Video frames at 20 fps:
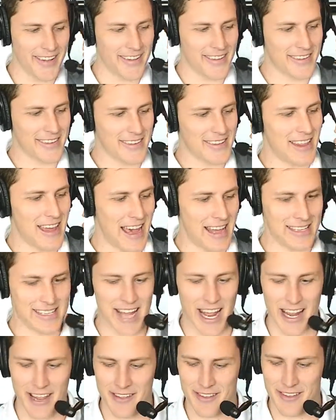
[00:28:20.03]
That
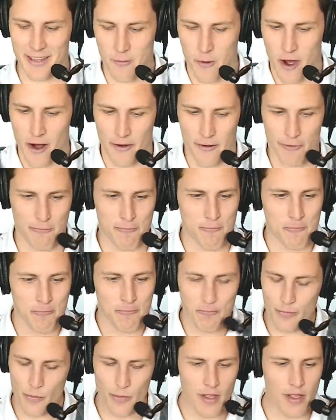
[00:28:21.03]
tasty water,
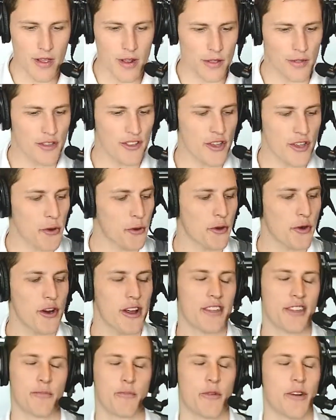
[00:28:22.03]
so
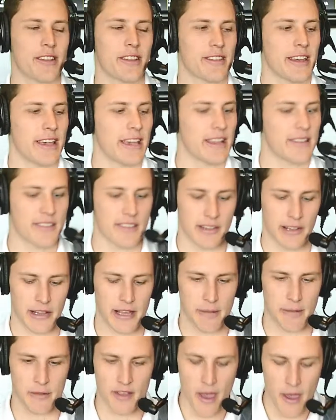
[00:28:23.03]
crisp once it hits the
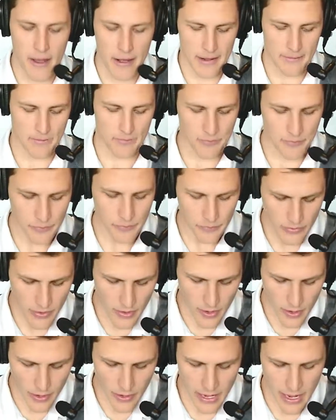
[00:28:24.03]
lips.
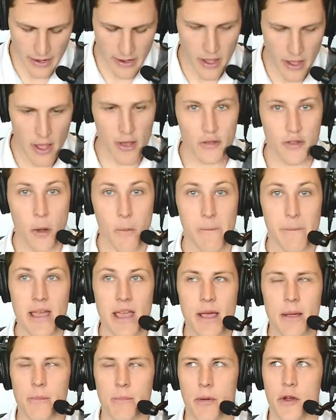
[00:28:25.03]
Okay, so
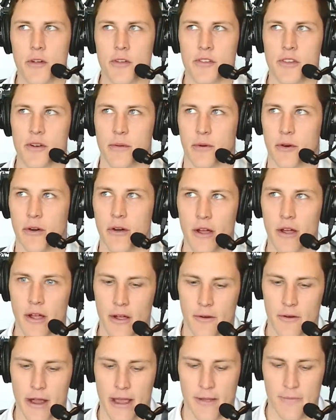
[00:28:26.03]
being personable, right?